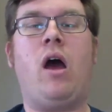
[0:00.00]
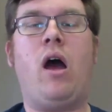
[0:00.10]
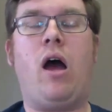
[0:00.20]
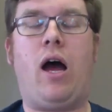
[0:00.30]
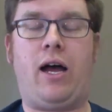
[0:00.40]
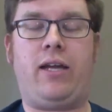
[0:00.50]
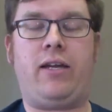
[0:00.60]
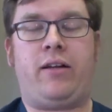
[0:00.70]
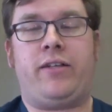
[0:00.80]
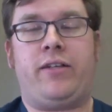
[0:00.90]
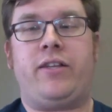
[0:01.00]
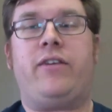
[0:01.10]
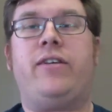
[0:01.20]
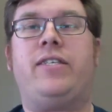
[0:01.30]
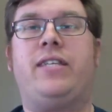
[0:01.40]
And collision
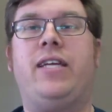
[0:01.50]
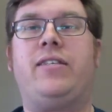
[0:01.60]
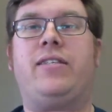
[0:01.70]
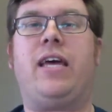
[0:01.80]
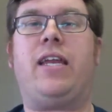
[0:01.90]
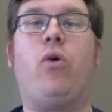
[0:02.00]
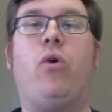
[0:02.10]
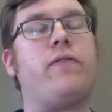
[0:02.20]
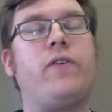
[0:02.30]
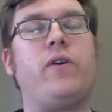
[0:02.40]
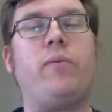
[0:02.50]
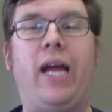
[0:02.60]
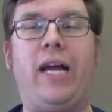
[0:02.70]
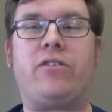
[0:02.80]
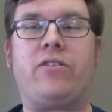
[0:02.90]
theory states that in order for a
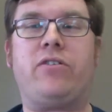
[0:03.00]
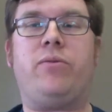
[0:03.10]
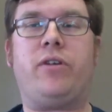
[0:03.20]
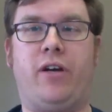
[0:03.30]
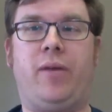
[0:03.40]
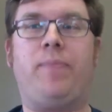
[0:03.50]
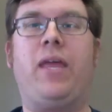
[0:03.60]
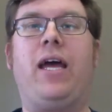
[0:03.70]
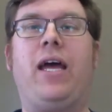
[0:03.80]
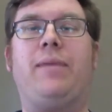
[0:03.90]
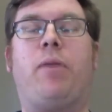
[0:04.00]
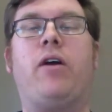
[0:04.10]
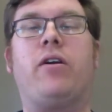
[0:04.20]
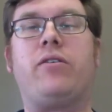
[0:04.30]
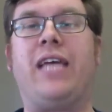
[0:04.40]
reaction to occur,
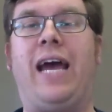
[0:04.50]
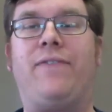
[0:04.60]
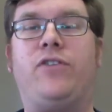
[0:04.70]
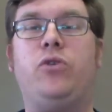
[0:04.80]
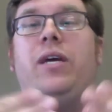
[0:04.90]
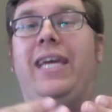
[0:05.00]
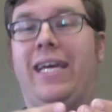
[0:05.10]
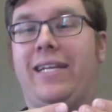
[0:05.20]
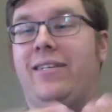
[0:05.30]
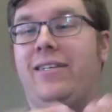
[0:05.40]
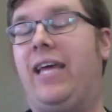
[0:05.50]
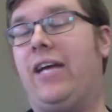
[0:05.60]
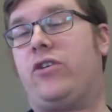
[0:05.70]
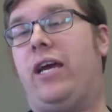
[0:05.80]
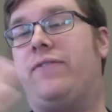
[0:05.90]
particles have to hit. They
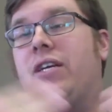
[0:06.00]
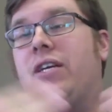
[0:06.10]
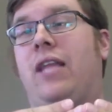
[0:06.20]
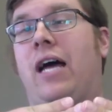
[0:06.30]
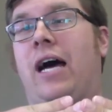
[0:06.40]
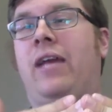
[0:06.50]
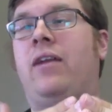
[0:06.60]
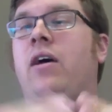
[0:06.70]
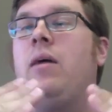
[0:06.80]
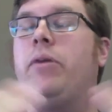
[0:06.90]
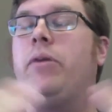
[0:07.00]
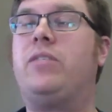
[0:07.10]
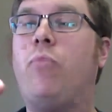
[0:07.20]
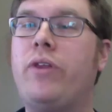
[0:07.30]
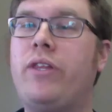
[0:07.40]
actually have to collide. But it's
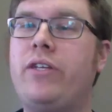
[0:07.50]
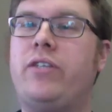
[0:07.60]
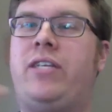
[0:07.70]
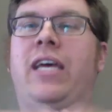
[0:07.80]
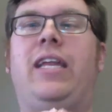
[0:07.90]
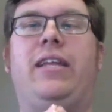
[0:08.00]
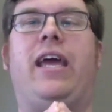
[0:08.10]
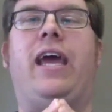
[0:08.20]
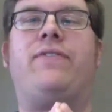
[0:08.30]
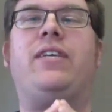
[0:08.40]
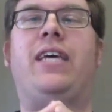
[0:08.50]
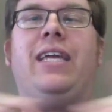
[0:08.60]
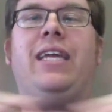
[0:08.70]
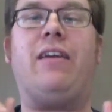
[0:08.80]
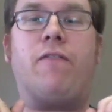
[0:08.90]
more than just hitting. They have to
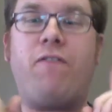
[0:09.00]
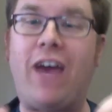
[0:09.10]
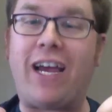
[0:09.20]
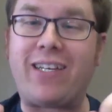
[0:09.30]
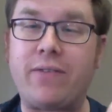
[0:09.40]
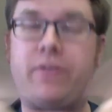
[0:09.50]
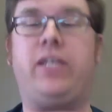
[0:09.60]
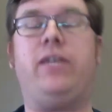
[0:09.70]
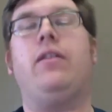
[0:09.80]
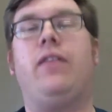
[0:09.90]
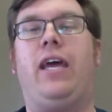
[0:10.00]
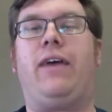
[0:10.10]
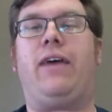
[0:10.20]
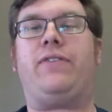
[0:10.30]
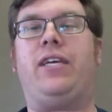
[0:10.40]
hit effectively. They
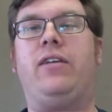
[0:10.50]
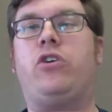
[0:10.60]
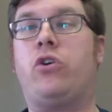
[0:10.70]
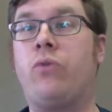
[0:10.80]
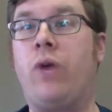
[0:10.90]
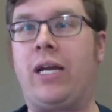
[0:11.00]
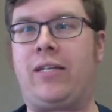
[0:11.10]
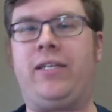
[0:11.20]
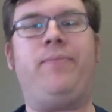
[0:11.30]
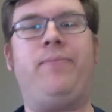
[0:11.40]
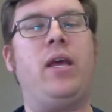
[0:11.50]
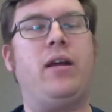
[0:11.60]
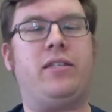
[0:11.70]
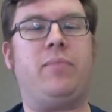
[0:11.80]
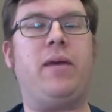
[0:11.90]
have to hit correctly.
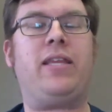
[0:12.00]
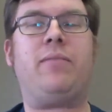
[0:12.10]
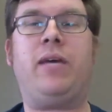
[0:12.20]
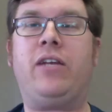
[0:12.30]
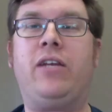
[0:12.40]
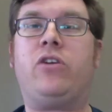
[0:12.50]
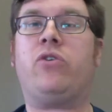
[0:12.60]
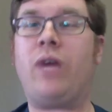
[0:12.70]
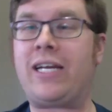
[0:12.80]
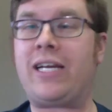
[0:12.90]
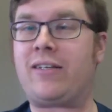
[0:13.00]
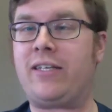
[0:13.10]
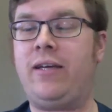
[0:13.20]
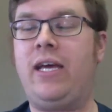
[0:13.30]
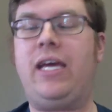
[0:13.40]
To make them hit
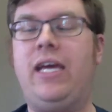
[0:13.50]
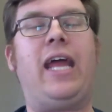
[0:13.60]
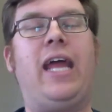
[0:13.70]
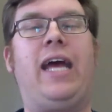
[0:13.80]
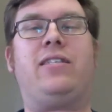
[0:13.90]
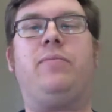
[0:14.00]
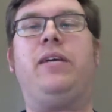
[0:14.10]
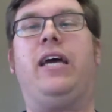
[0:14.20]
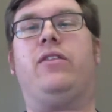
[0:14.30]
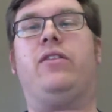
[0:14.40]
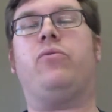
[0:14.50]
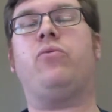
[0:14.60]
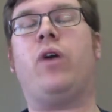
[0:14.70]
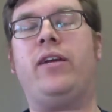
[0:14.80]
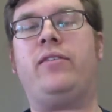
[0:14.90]
correctly, it has to be at the
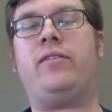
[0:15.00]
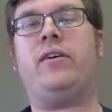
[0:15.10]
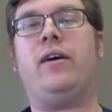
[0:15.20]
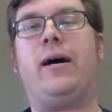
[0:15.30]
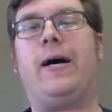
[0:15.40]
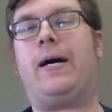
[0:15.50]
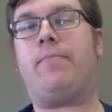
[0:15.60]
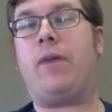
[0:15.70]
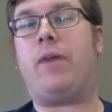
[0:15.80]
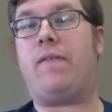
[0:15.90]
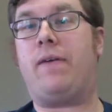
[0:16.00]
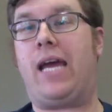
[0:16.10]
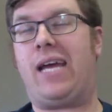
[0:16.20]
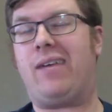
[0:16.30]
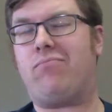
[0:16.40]
right,
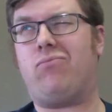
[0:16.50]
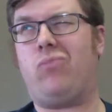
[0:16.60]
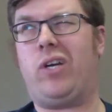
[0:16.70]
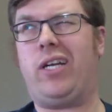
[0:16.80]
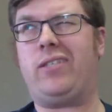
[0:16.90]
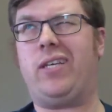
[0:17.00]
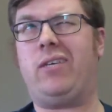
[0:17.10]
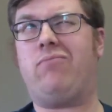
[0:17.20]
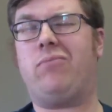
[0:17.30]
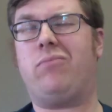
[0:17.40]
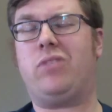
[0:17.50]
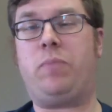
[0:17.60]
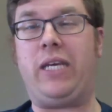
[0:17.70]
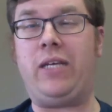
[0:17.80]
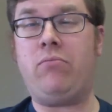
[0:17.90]
what did I say?
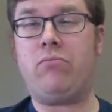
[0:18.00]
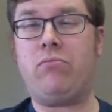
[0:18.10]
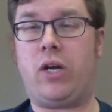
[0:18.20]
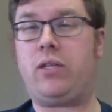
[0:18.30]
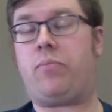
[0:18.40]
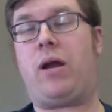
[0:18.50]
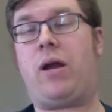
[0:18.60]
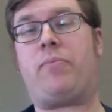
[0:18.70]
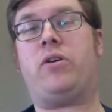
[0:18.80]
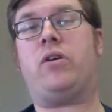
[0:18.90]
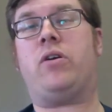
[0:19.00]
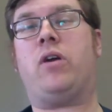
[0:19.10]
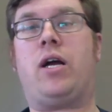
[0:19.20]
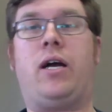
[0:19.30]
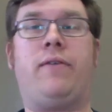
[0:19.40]
Speed, right? The proper
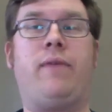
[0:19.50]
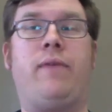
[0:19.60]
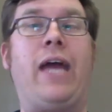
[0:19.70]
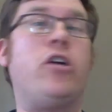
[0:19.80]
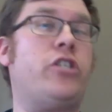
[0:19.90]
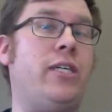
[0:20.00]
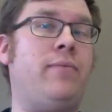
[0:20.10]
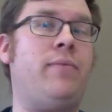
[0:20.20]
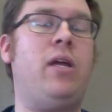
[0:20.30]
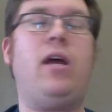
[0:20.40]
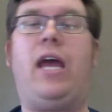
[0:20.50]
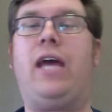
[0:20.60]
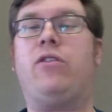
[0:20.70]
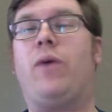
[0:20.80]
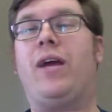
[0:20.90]
energy
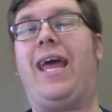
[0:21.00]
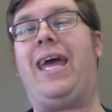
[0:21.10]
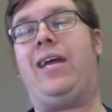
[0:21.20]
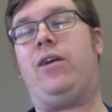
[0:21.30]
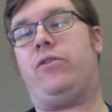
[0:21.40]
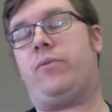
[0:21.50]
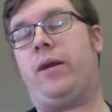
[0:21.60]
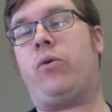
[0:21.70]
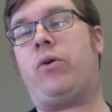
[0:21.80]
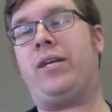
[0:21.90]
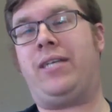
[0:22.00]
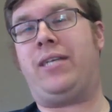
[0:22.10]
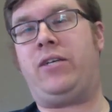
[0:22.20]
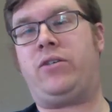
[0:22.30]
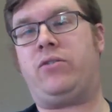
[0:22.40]
and the right angle, the right
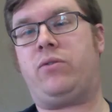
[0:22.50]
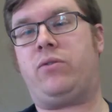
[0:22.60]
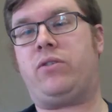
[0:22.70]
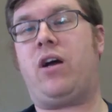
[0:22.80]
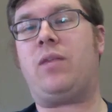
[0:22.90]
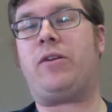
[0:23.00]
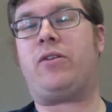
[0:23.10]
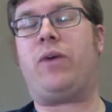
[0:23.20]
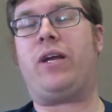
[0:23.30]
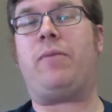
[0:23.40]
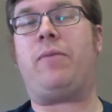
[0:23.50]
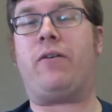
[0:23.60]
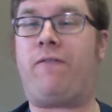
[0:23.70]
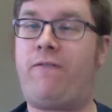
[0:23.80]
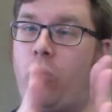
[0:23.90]
orientation. So it's all about the right amount of
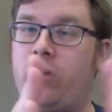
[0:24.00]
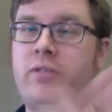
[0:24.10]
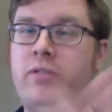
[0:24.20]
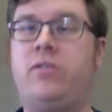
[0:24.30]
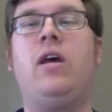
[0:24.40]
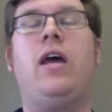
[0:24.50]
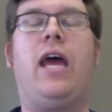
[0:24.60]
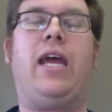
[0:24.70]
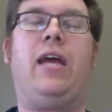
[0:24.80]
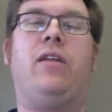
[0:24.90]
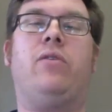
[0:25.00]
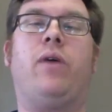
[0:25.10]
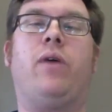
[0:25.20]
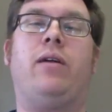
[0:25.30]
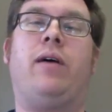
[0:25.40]
force and the
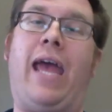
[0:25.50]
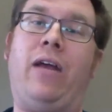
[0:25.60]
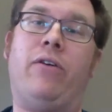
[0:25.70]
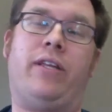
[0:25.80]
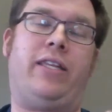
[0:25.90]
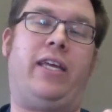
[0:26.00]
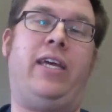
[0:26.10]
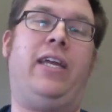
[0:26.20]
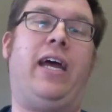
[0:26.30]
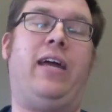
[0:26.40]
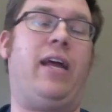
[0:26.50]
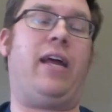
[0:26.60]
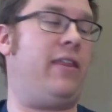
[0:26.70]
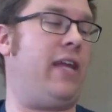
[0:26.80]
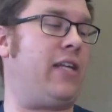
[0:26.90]
right angle that they hit at.
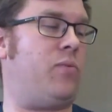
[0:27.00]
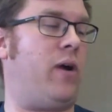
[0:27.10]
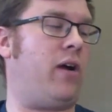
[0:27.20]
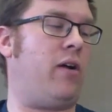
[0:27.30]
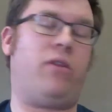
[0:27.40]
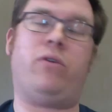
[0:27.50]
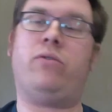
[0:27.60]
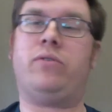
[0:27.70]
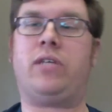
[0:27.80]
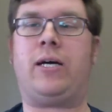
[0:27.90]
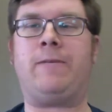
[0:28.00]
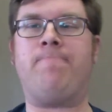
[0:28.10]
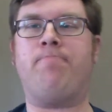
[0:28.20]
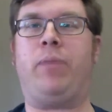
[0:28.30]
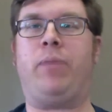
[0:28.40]
And that's where those
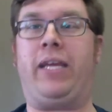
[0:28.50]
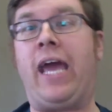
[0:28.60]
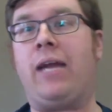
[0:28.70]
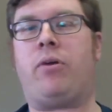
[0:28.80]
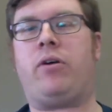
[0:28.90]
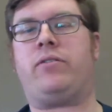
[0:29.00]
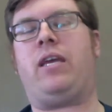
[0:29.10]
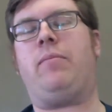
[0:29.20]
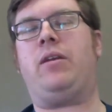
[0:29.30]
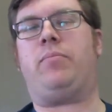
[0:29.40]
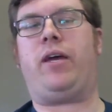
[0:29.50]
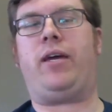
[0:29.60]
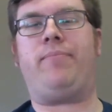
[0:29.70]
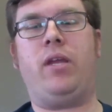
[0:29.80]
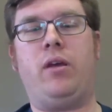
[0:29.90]
big cannonballs came into play.
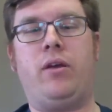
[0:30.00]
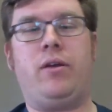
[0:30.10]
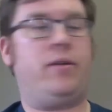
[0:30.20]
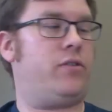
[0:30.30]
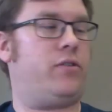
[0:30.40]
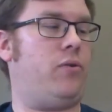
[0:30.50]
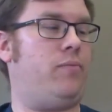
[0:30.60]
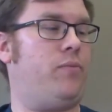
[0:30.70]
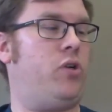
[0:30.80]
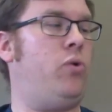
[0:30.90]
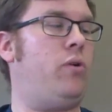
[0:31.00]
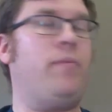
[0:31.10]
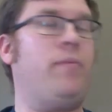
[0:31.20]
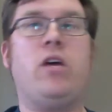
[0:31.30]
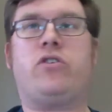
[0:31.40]
So
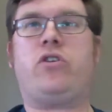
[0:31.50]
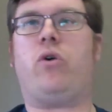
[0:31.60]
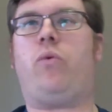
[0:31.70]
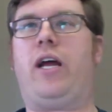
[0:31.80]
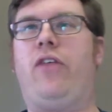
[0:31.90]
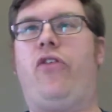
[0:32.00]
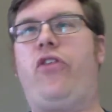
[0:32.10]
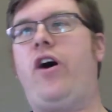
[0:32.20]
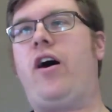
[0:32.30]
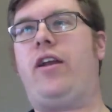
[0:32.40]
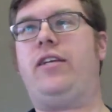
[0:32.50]
cool. So what I thought is